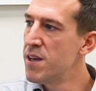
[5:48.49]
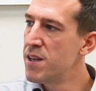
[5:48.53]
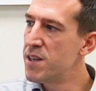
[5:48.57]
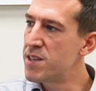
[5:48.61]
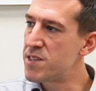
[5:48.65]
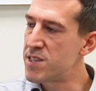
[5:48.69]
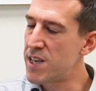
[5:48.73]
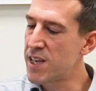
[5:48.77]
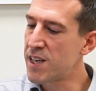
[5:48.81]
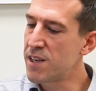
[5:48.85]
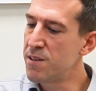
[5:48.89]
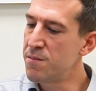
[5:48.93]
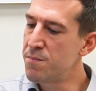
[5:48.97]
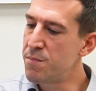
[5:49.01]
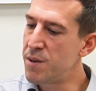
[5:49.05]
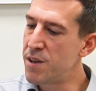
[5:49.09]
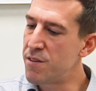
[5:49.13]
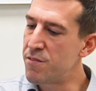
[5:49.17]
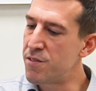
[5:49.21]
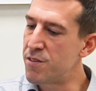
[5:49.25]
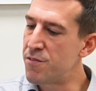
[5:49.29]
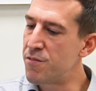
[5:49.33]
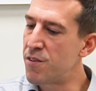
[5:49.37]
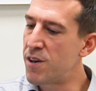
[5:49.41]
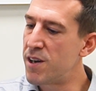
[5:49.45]
The second bit
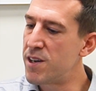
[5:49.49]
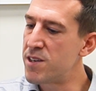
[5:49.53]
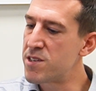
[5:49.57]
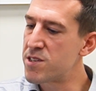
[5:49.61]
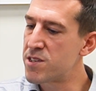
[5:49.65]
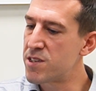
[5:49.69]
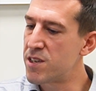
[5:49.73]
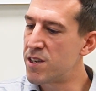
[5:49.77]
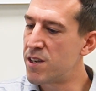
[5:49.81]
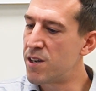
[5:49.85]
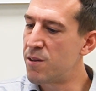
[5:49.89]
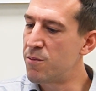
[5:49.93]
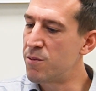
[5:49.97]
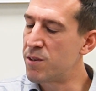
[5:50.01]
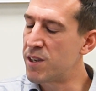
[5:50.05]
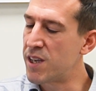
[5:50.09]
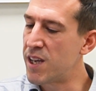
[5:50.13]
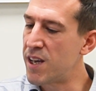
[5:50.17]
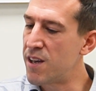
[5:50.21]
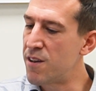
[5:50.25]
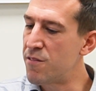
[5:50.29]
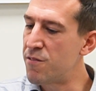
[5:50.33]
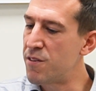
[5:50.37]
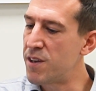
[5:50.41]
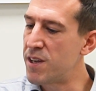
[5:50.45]
of advice I would
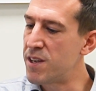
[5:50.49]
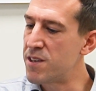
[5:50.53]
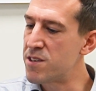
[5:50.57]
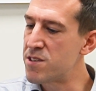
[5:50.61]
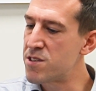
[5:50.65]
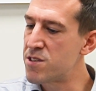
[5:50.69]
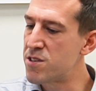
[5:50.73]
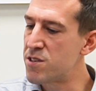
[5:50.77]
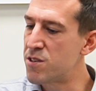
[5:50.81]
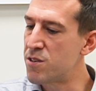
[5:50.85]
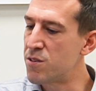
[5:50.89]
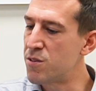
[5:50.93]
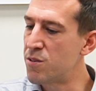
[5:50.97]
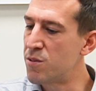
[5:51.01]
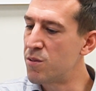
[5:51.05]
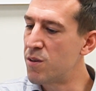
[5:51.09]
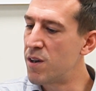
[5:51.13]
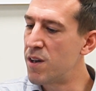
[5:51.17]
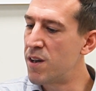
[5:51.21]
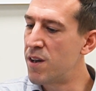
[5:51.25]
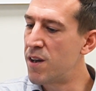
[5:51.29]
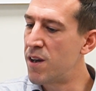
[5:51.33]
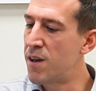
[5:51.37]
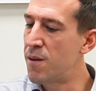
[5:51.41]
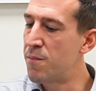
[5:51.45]
give is to,
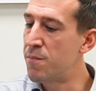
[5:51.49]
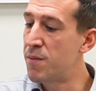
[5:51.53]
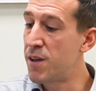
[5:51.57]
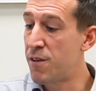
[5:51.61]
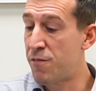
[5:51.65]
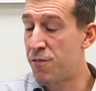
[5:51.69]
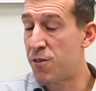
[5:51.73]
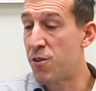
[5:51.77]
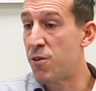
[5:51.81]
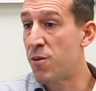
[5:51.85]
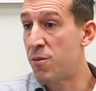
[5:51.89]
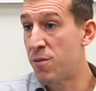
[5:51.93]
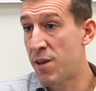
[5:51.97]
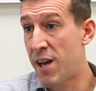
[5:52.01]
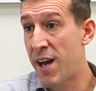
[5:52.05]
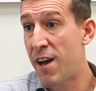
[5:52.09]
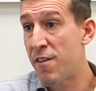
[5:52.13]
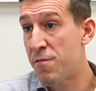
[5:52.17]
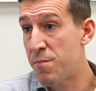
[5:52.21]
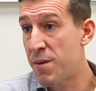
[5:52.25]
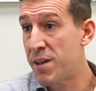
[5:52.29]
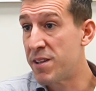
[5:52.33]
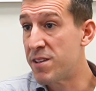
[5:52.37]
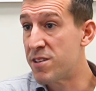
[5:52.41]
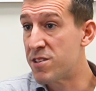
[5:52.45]
um, if you
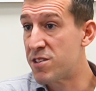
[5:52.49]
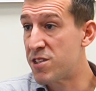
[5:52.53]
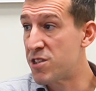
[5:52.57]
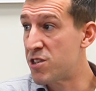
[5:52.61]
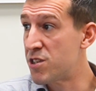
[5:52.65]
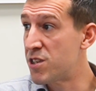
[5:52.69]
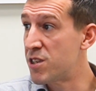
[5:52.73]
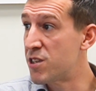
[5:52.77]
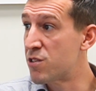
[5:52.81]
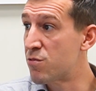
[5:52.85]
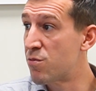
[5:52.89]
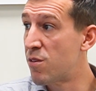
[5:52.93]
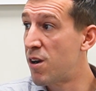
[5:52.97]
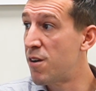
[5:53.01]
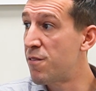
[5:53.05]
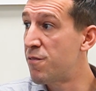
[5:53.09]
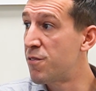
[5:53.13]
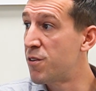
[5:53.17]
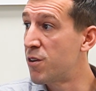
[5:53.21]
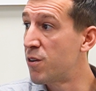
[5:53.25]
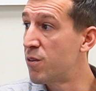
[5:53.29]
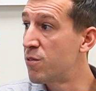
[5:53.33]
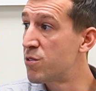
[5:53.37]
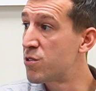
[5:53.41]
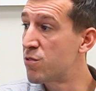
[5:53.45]
have made the decision it's right
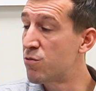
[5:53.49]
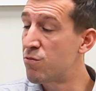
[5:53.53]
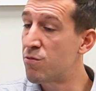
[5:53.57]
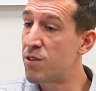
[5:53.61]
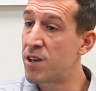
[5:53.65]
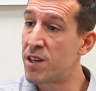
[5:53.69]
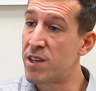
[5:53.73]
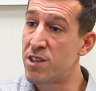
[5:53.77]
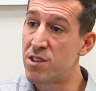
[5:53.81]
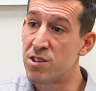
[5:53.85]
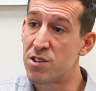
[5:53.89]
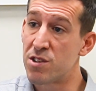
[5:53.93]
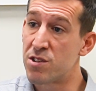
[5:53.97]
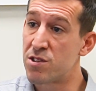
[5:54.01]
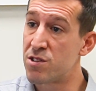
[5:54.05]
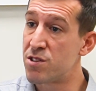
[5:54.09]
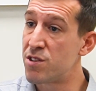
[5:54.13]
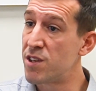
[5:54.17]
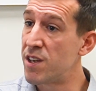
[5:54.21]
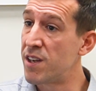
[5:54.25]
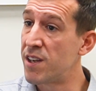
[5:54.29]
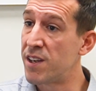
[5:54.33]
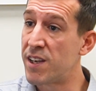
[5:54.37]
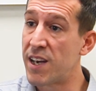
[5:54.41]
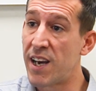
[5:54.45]
for you, to really
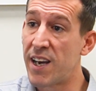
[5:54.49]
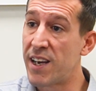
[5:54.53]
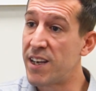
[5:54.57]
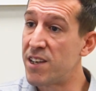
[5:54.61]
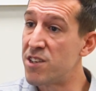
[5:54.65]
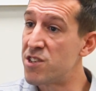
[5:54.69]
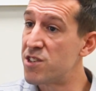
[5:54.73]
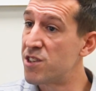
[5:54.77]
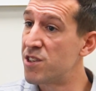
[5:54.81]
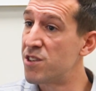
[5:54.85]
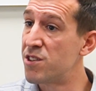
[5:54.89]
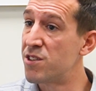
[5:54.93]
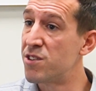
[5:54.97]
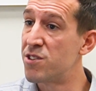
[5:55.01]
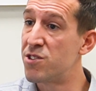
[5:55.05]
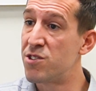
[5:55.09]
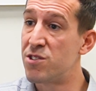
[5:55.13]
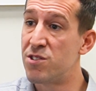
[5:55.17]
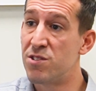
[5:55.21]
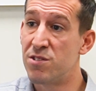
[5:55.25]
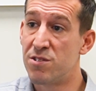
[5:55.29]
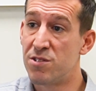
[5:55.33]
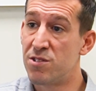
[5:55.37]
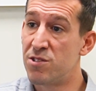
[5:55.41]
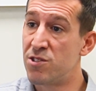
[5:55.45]
just engage and
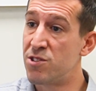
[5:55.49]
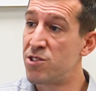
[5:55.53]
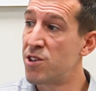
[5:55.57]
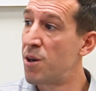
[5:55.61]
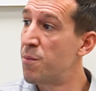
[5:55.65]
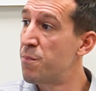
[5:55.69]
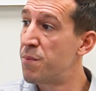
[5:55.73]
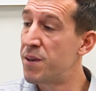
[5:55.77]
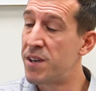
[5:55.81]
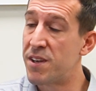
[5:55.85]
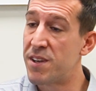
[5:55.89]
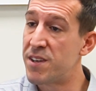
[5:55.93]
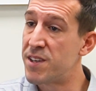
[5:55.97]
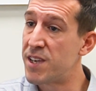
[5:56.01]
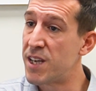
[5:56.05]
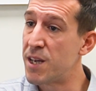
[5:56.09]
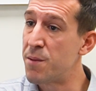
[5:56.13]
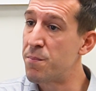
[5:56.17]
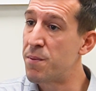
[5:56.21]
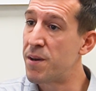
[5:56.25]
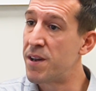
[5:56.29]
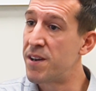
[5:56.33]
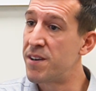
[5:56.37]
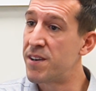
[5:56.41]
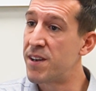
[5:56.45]
jump in at the
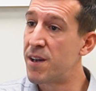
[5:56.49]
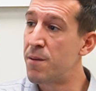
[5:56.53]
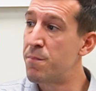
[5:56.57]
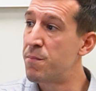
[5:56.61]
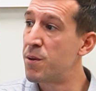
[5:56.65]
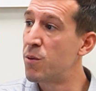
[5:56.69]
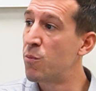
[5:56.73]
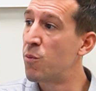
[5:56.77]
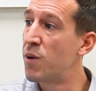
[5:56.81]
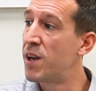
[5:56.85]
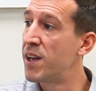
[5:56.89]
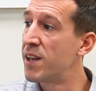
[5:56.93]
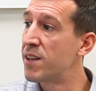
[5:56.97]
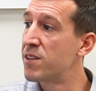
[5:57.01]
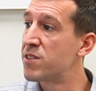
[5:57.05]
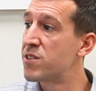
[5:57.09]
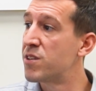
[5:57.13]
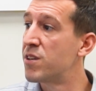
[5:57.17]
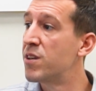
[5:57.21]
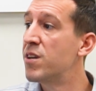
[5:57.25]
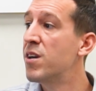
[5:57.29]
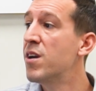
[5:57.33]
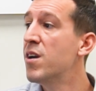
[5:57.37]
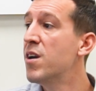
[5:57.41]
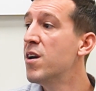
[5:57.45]
deep end and be willing
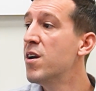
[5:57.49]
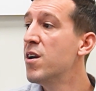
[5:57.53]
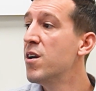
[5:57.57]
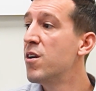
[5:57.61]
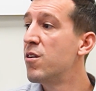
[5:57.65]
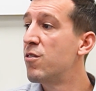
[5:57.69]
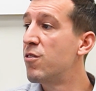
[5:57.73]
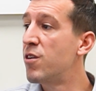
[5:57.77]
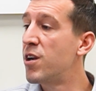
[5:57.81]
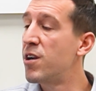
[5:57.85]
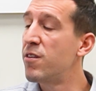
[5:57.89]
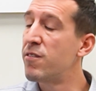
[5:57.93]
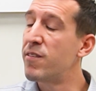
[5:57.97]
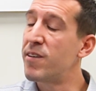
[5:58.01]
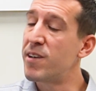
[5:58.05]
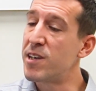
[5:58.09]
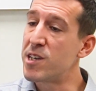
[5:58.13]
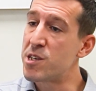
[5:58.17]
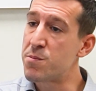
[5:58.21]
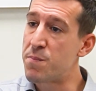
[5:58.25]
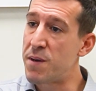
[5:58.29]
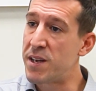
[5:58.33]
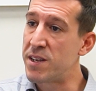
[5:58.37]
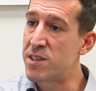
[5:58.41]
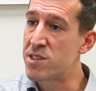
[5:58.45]
to really, really
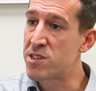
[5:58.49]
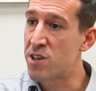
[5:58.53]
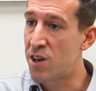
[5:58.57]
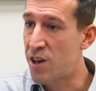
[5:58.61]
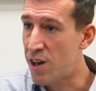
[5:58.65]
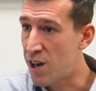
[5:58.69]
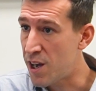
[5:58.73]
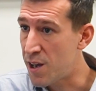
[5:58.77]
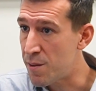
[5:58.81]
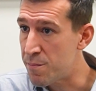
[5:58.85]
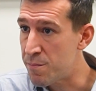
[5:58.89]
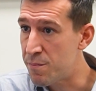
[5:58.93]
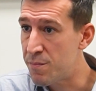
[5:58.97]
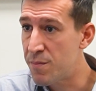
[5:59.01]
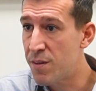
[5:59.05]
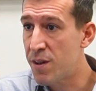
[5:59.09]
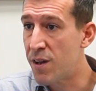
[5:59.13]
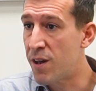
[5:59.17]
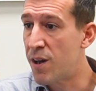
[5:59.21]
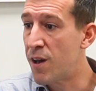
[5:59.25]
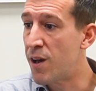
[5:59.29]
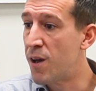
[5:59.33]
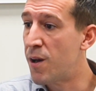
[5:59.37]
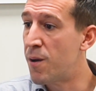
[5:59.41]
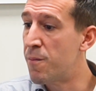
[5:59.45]
spend time
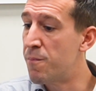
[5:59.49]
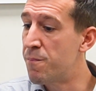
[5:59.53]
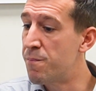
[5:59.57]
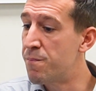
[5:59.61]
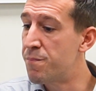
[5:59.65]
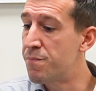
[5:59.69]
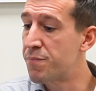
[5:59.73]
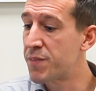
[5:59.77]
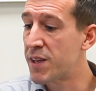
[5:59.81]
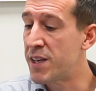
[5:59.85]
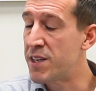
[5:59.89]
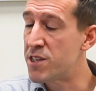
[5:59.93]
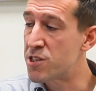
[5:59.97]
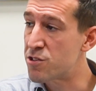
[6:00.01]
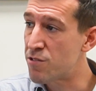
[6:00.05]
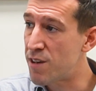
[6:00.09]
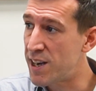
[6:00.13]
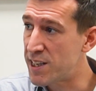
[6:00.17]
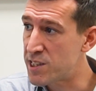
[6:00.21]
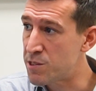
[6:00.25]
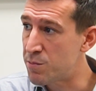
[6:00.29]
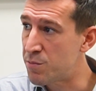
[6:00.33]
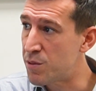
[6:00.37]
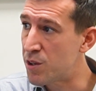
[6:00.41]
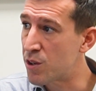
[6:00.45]
um,
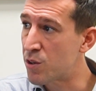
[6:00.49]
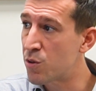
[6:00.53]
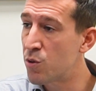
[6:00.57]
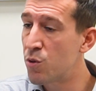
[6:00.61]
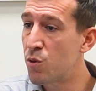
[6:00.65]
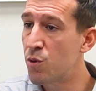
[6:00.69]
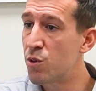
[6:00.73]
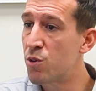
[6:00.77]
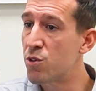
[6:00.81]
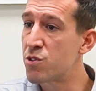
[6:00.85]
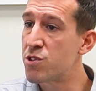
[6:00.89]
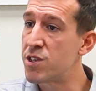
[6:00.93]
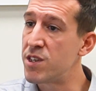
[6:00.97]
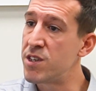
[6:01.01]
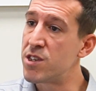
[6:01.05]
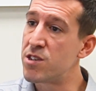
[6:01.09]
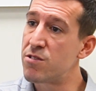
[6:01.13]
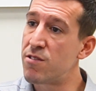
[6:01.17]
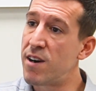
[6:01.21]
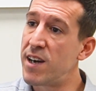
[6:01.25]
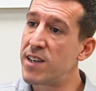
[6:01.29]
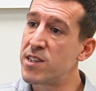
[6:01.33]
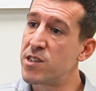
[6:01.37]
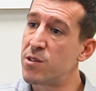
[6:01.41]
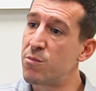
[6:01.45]
interacting with the course,
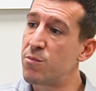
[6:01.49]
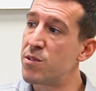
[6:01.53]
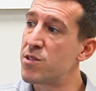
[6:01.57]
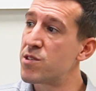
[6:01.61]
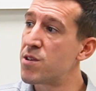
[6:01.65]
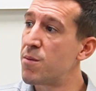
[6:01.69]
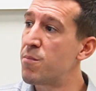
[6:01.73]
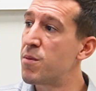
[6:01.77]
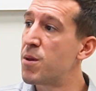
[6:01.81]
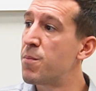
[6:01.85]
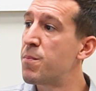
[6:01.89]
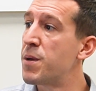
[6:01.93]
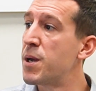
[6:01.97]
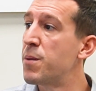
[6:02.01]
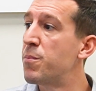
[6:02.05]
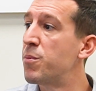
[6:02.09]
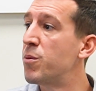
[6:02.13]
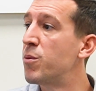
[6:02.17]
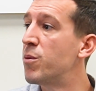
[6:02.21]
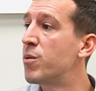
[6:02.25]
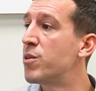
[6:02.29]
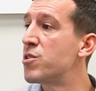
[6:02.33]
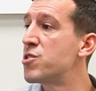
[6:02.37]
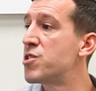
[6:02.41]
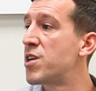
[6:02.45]
interacting with some of the
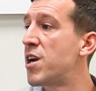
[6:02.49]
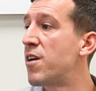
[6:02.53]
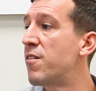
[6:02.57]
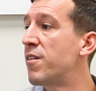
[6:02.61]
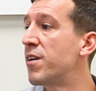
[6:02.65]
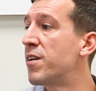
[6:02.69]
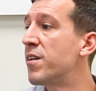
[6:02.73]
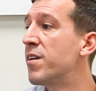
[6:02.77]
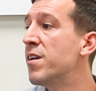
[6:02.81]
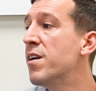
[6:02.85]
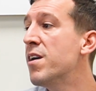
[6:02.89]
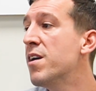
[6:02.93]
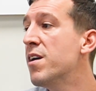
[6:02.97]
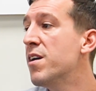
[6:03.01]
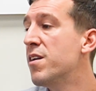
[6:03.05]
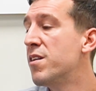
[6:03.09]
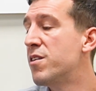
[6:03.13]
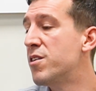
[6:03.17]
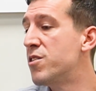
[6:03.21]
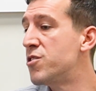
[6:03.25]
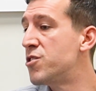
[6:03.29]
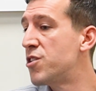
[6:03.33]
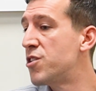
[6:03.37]
people who are sharing the